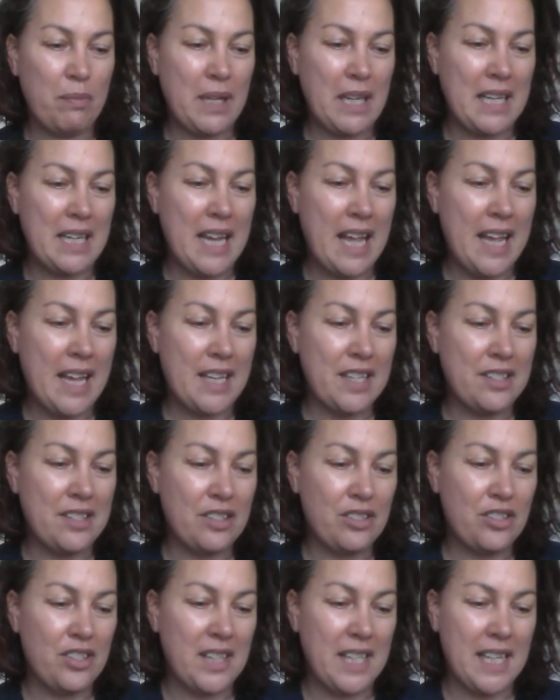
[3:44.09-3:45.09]
be an
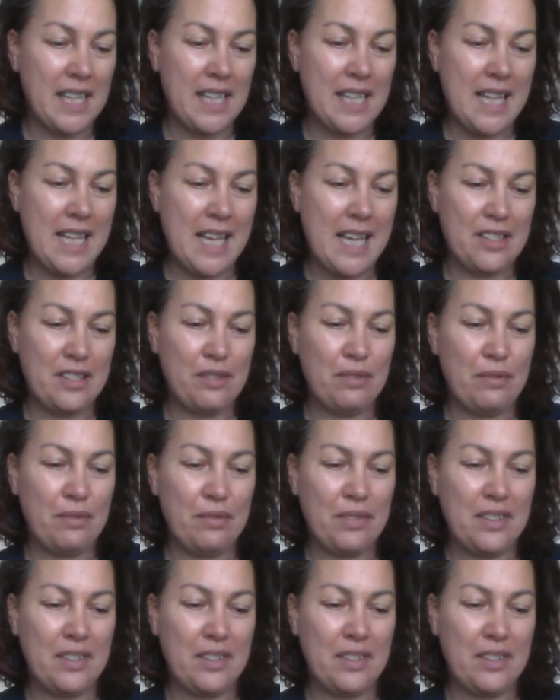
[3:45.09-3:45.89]
answer to the collective.